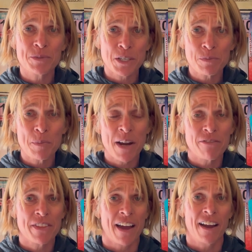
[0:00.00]
just prepare
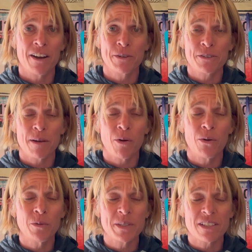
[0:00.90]
for that. I always grab a
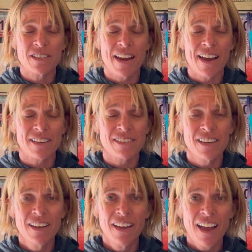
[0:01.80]
whole bunch of snacks
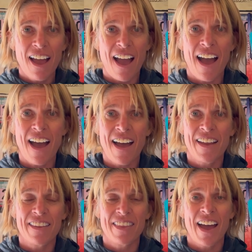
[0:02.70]

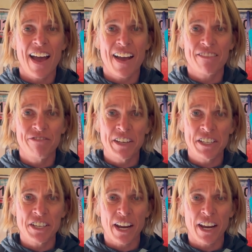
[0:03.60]
at that finish